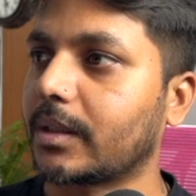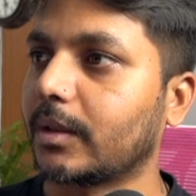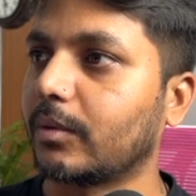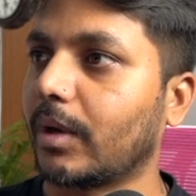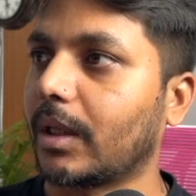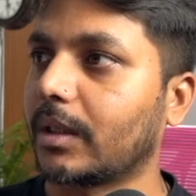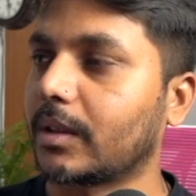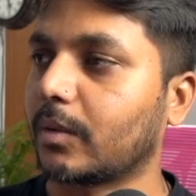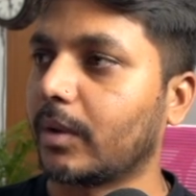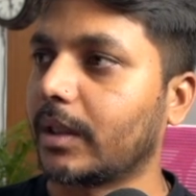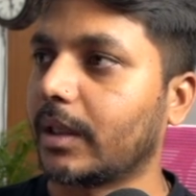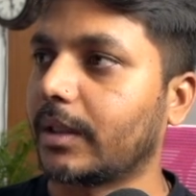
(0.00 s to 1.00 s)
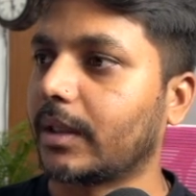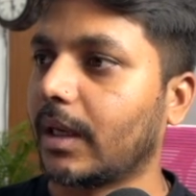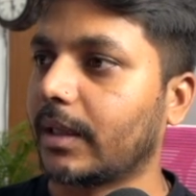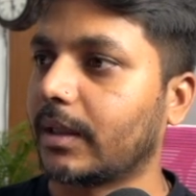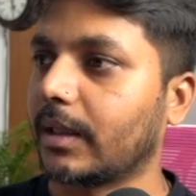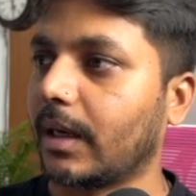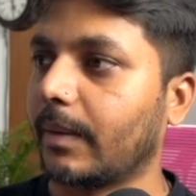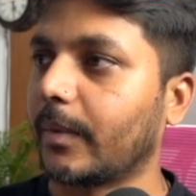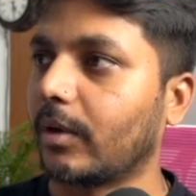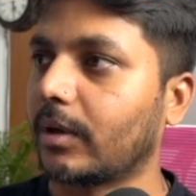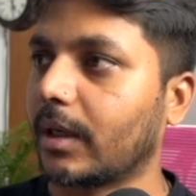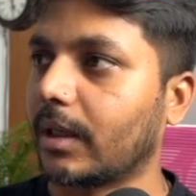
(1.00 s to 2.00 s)
need to run this query, right? I think I have
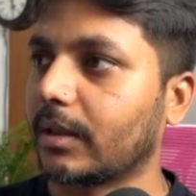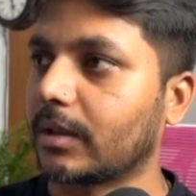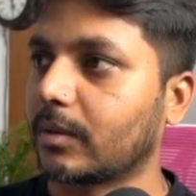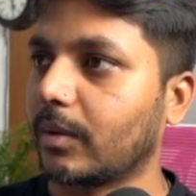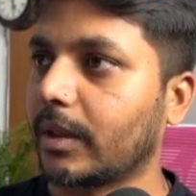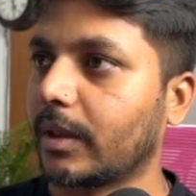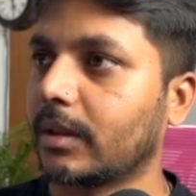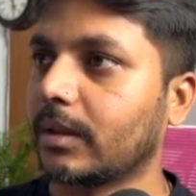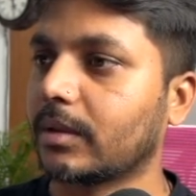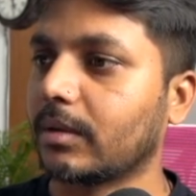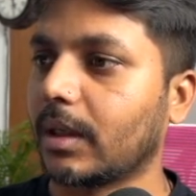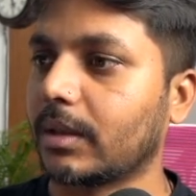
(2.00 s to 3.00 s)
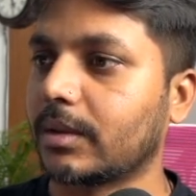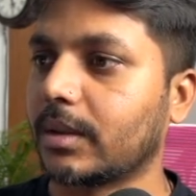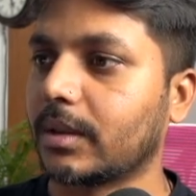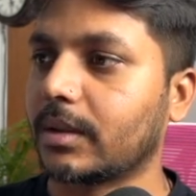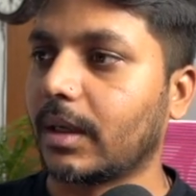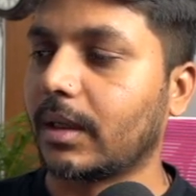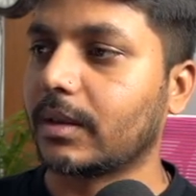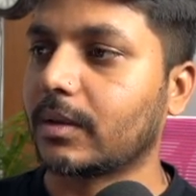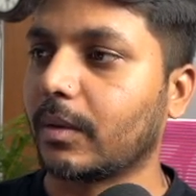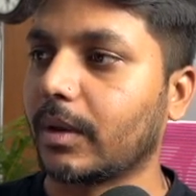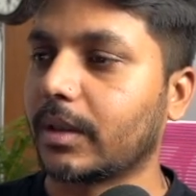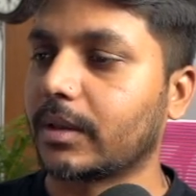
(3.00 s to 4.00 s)
not run this query. So let's just run this
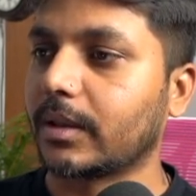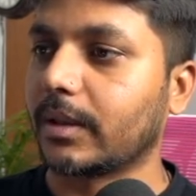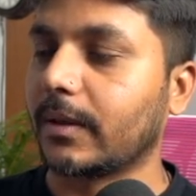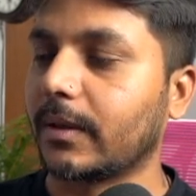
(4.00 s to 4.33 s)
query and see.